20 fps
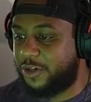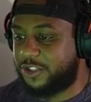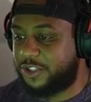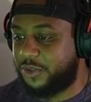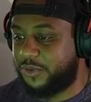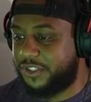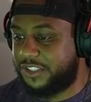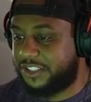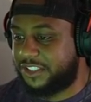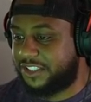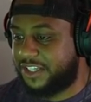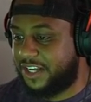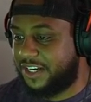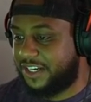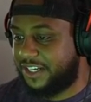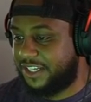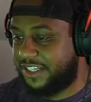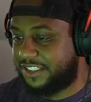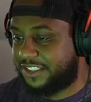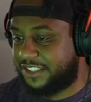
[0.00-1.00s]
so we're just gonna
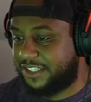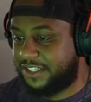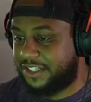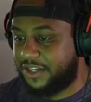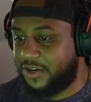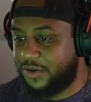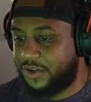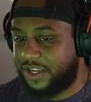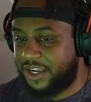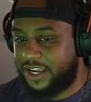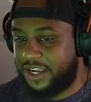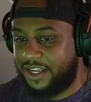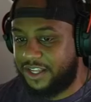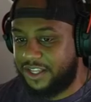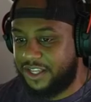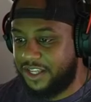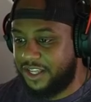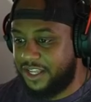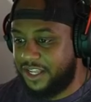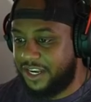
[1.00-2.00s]
listen, okay?
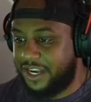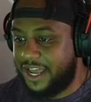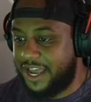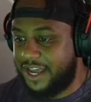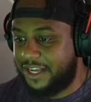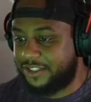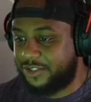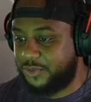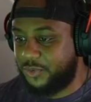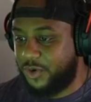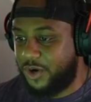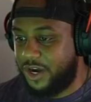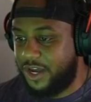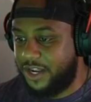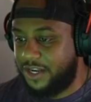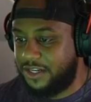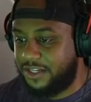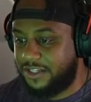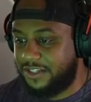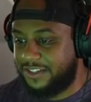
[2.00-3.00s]
Last
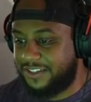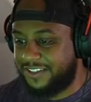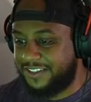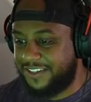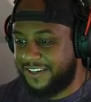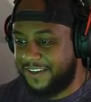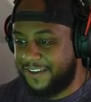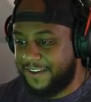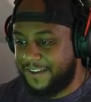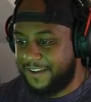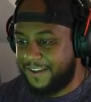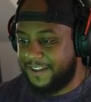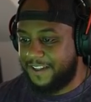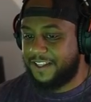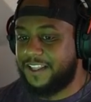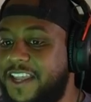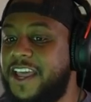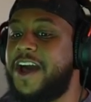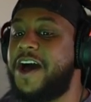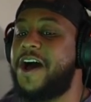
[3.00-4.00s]
one.
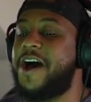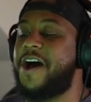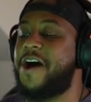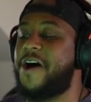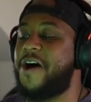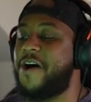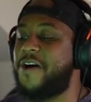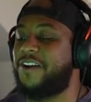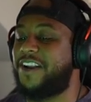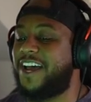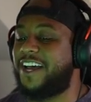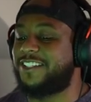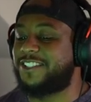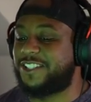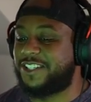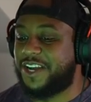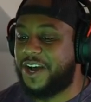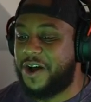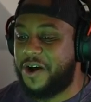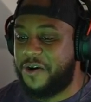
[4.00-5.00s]
Yo, let's
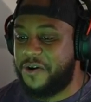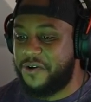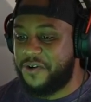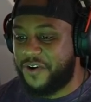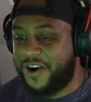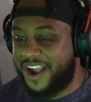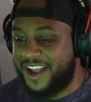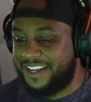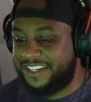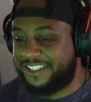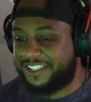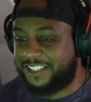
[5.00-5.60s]
go. Great